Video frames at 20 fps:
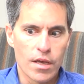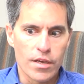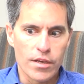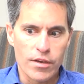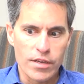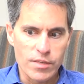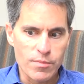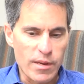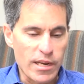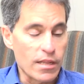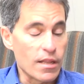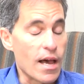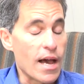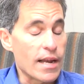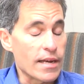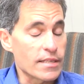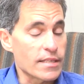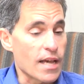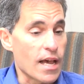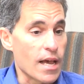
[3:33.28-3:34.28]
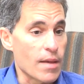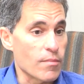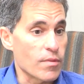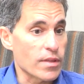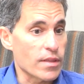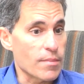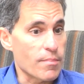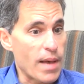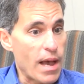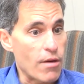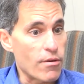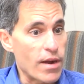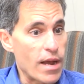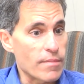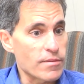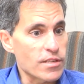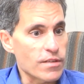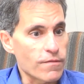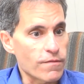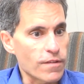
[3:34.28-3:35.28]
I spent a lot of time with the Power
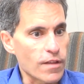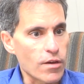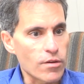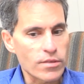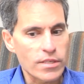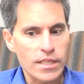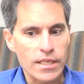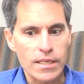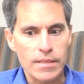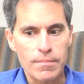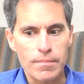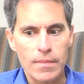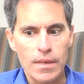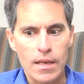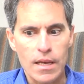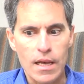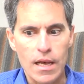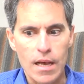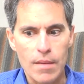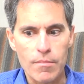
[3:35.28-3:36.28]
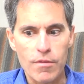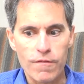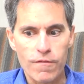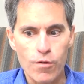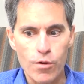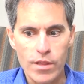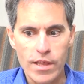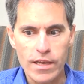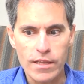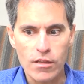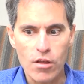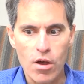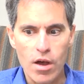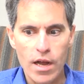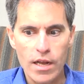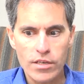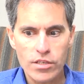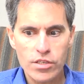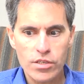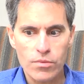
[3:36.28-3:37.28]
Apps and Flow team before they
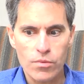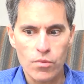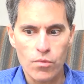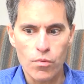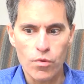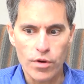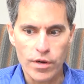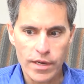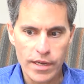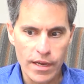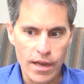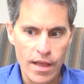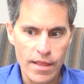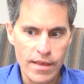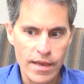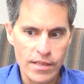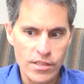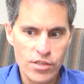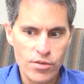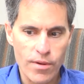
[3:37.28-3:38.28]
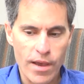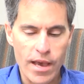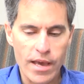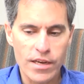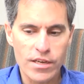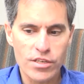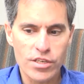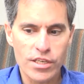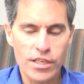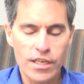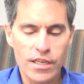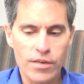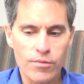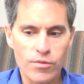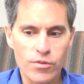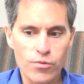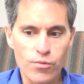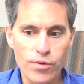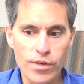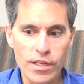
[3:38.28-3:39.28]
launched, working on that strategy, and it
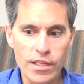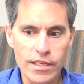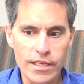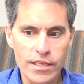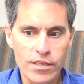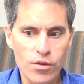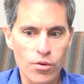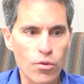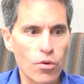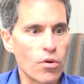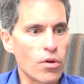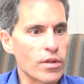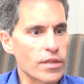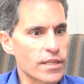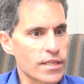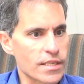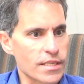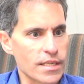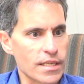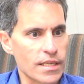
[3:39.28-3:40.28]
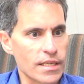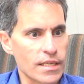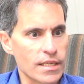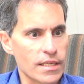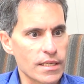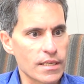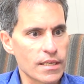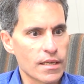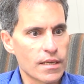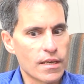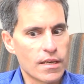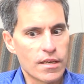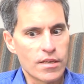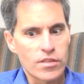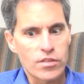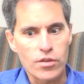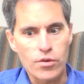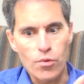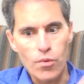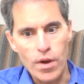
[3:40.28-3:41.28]
was really cool to see
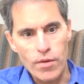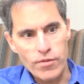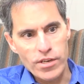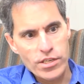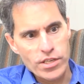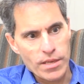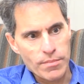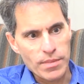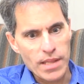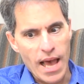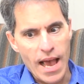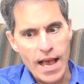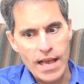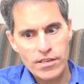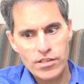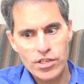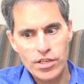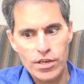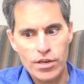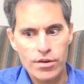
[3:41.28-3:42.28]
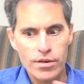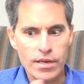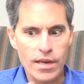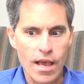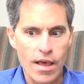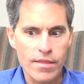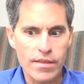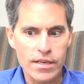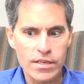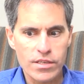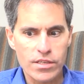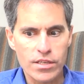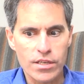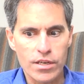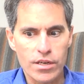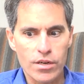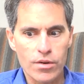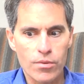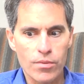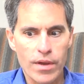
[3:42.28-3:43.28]
sort of what we shipped last year and now this
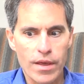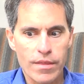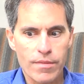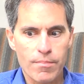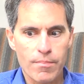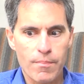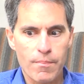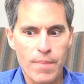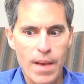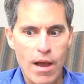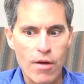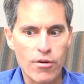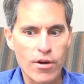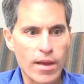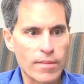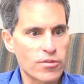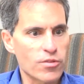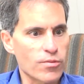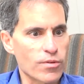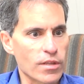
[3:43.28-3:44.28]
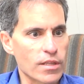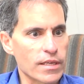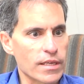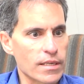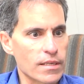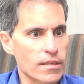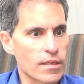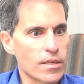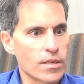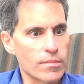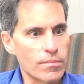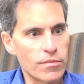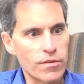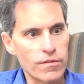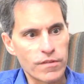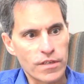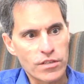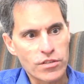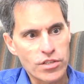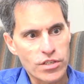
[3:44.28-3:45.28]
year, with Power Apps really
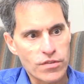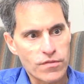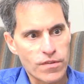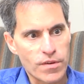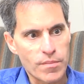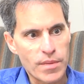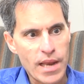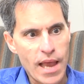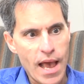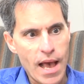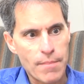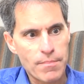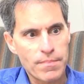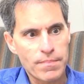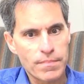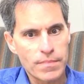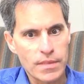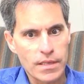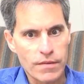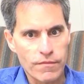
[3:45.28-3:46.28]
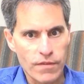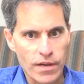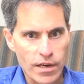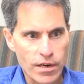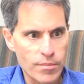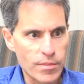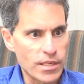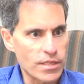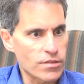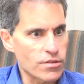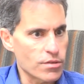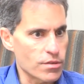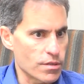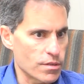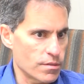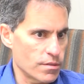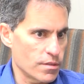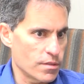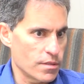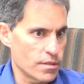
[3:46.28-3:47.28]
moving just from an app environment
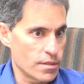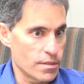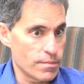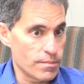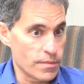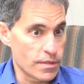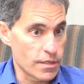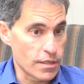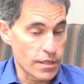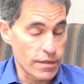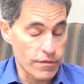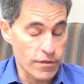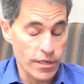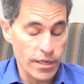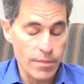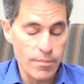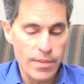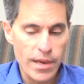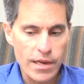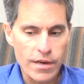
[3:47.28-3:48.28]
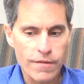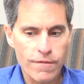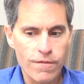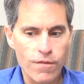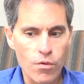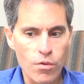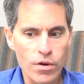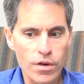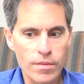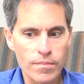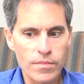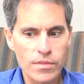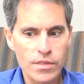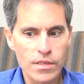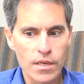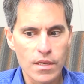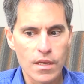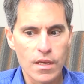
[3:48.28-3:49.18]
to delivering embedded forms,